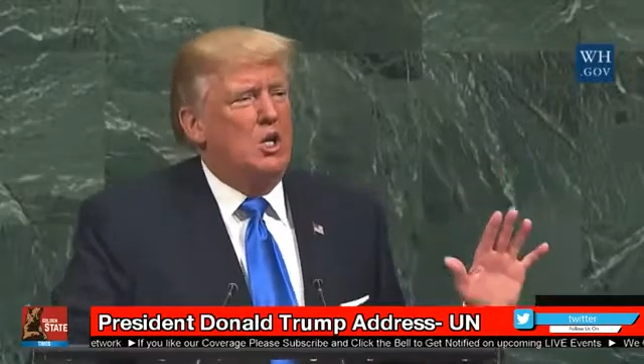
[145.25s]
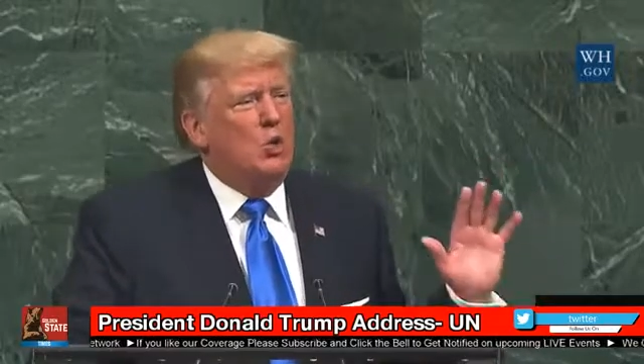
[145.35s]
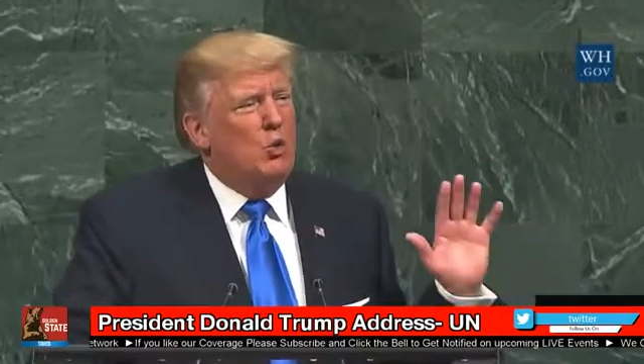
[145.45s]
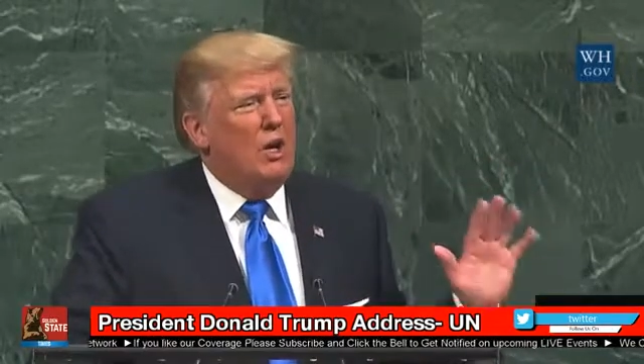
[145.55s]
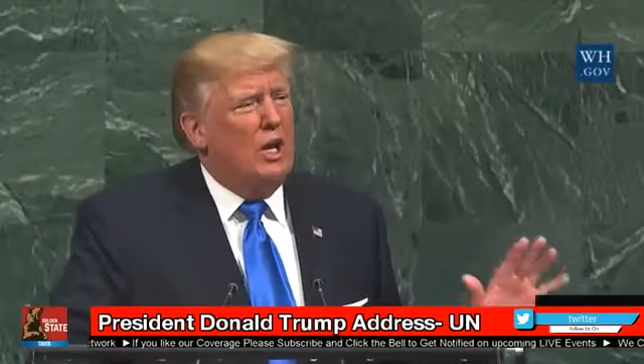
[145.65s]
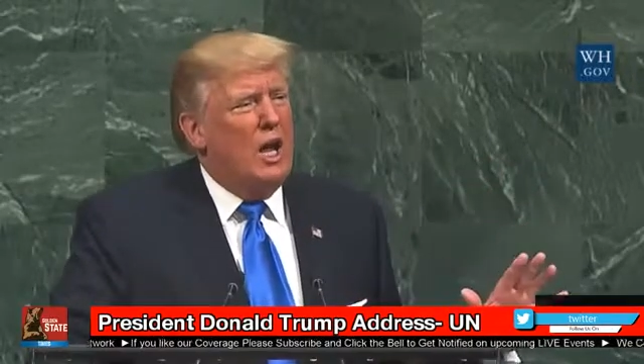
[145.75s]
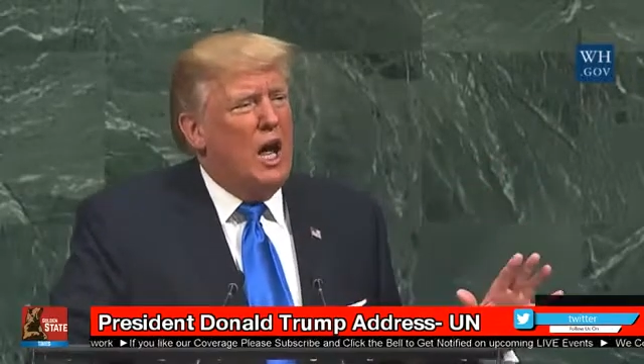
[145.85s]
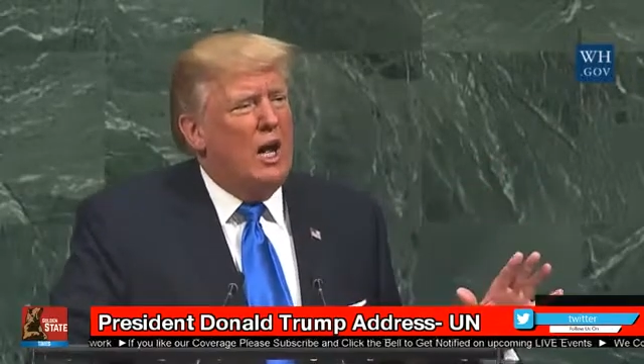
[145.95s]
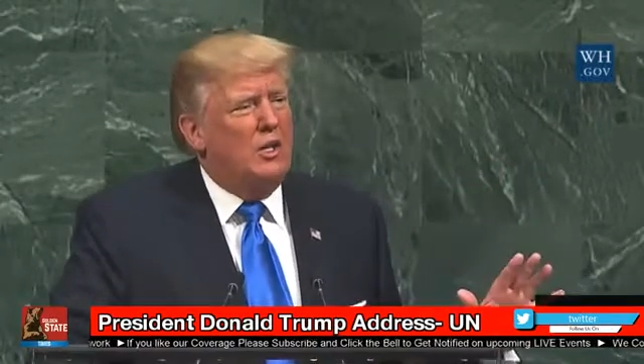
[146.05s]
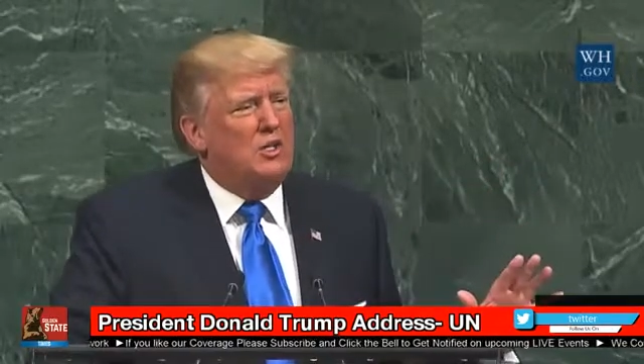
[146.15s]
to
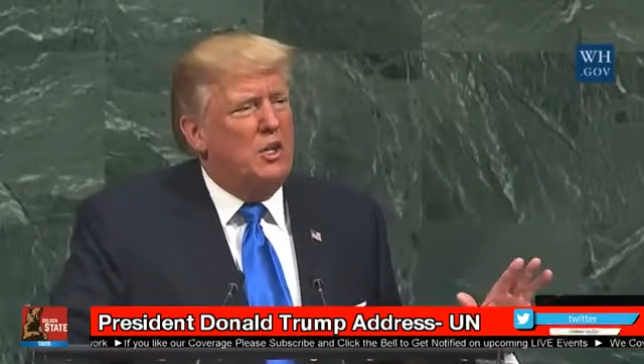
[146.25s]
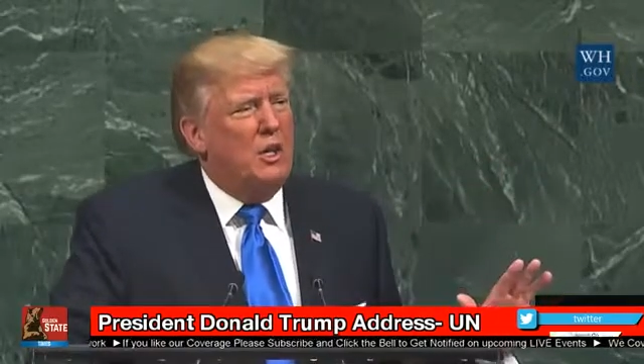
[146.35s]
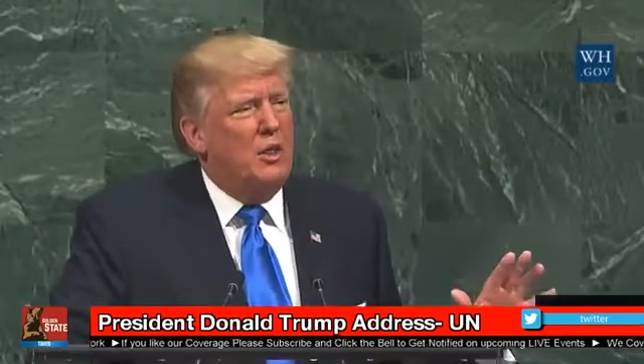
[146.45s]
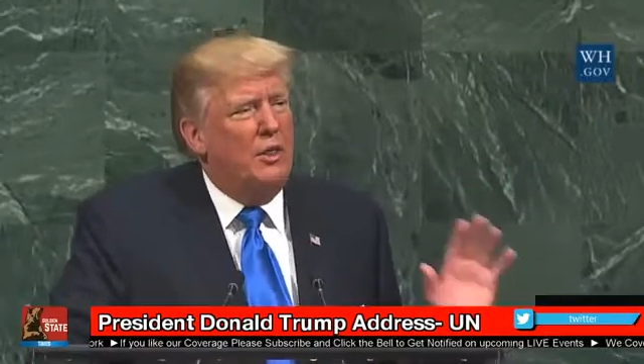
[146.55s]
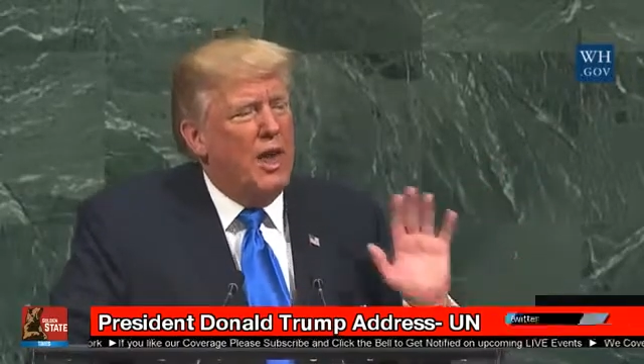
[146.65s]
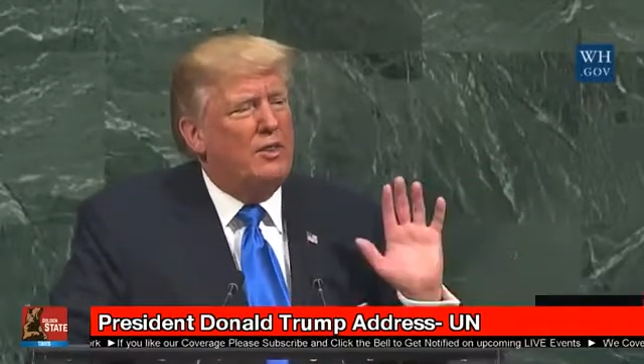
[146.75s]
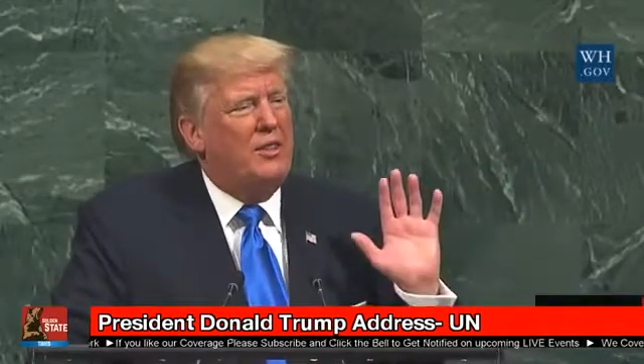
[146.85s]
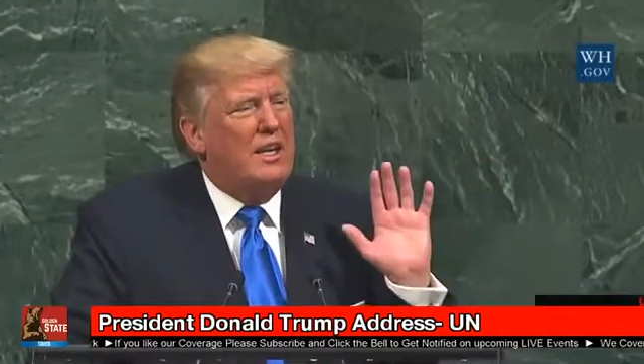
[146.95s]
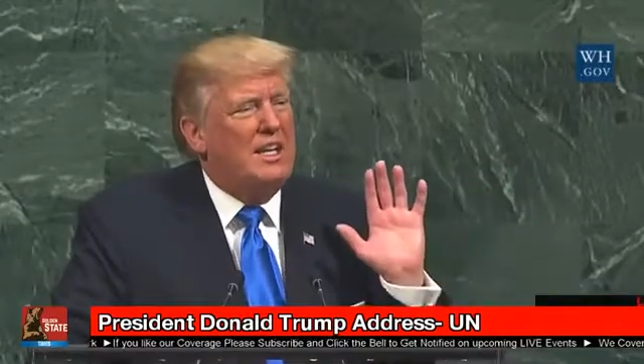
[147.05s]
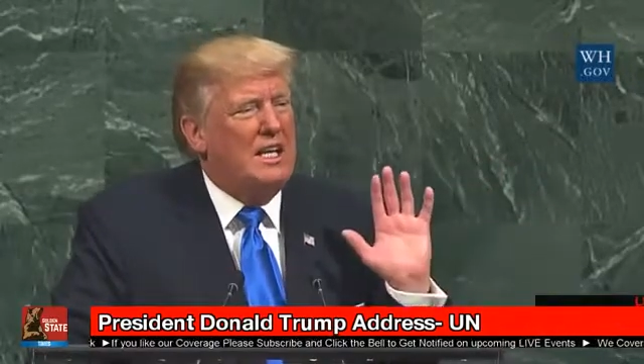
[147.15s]
realize that
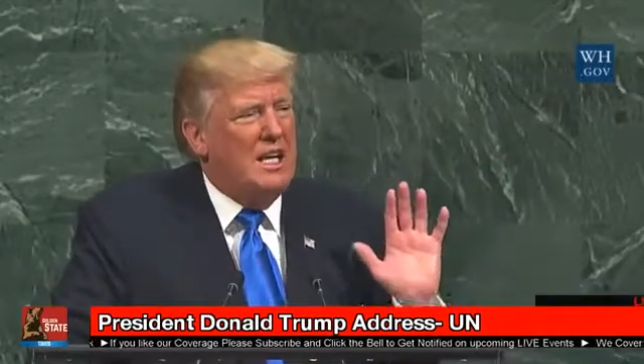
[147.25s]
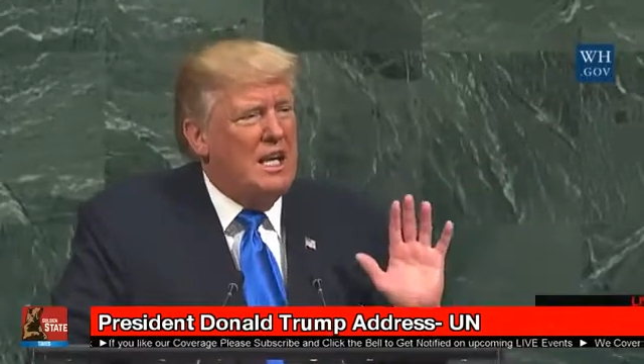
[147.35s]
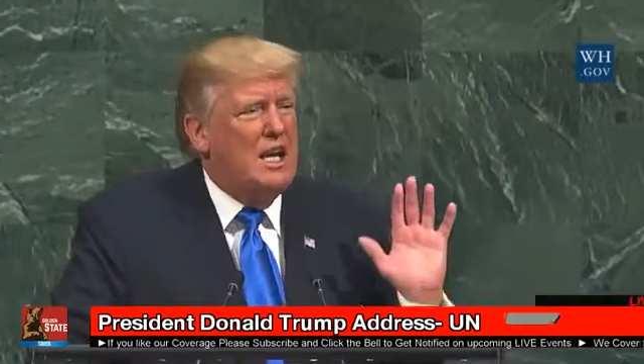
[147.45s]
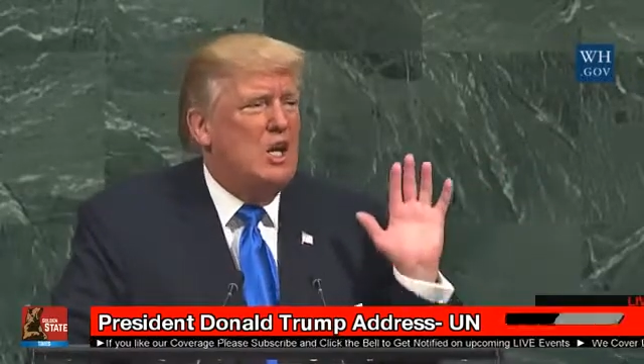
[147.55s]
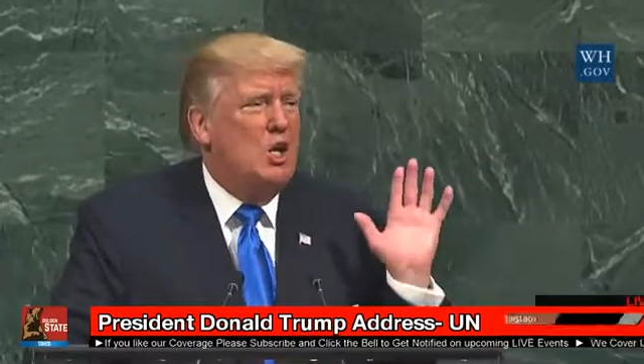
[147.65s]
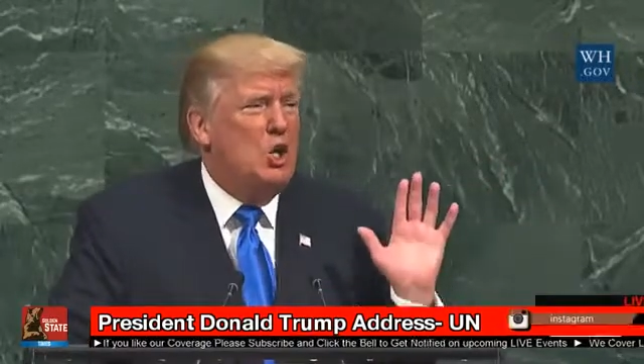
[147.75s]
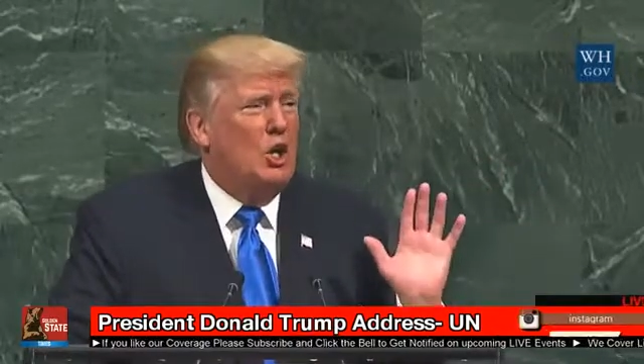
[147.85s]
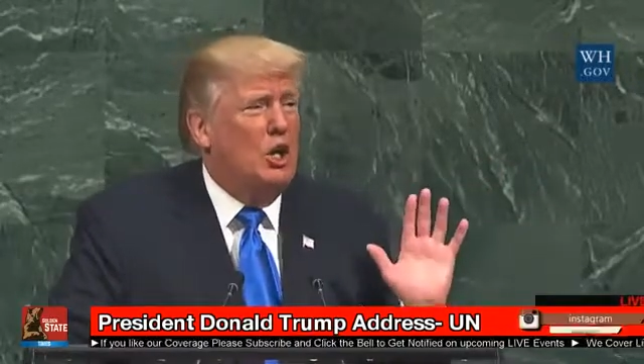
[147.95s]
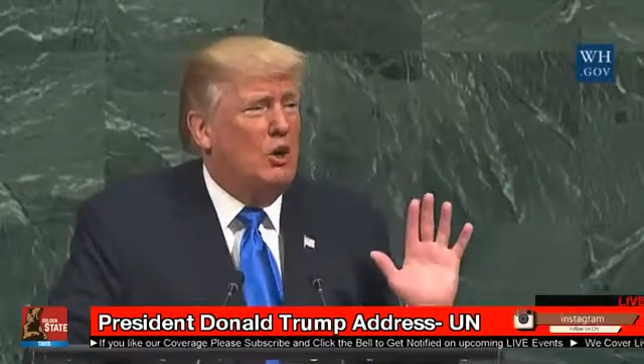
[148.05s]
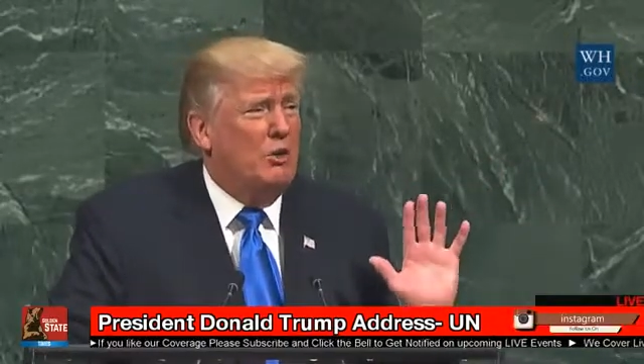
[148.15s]
the
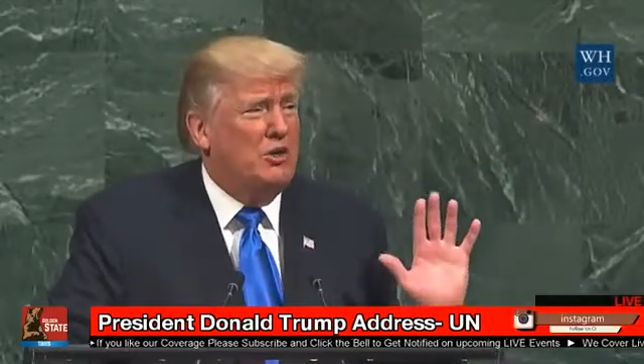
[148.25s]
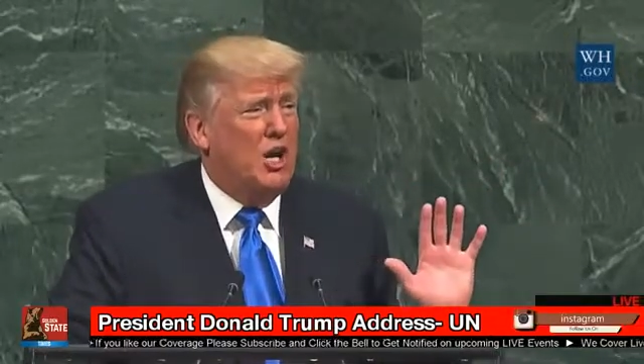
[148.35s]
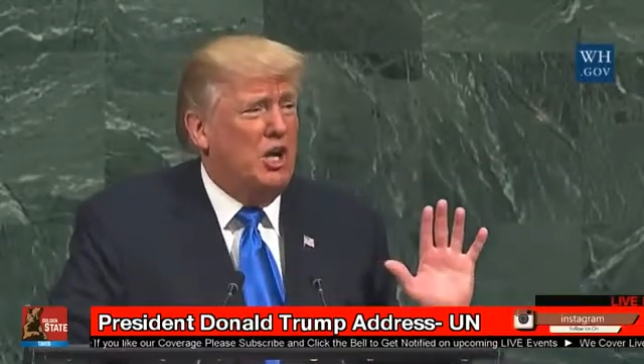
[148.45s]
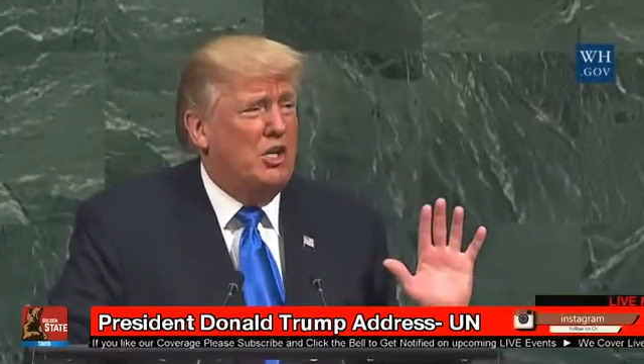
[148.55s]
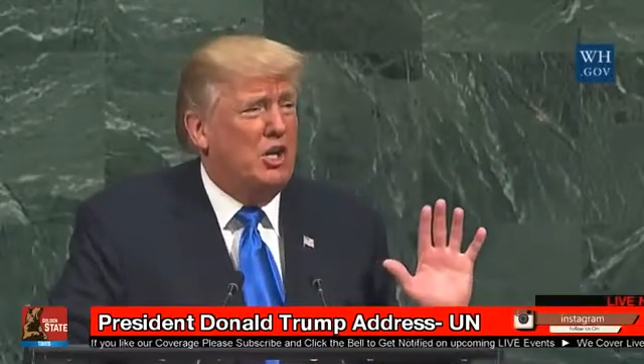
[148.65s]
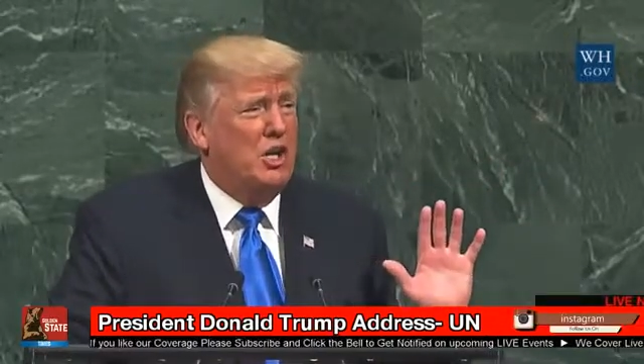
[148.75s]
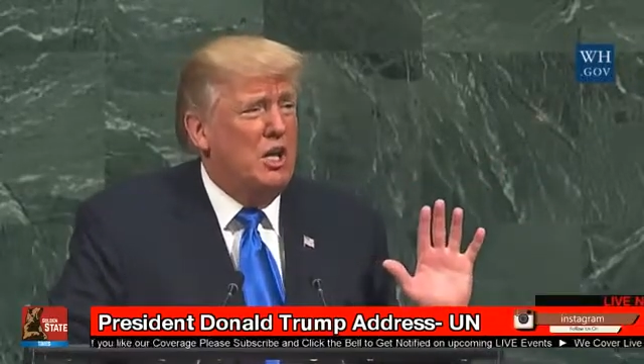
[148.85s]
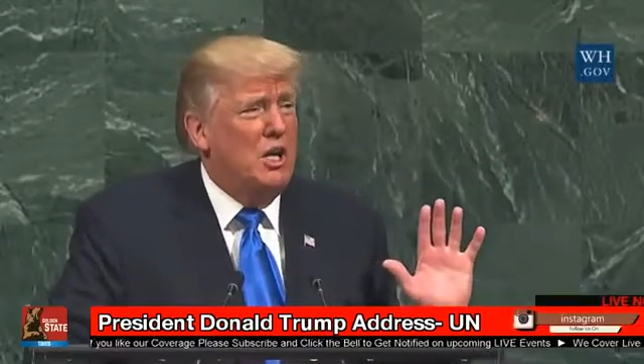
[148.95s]
denuclearization